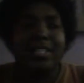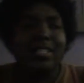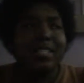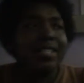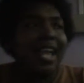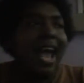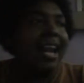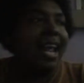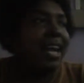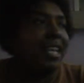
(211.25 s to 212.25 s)
had any
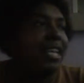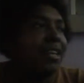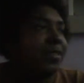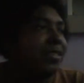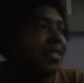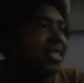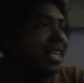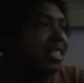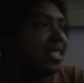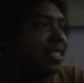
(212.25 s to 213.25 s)
evil
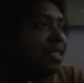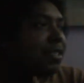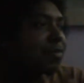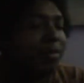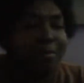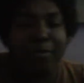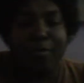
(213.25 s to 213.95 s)
intentions with Professor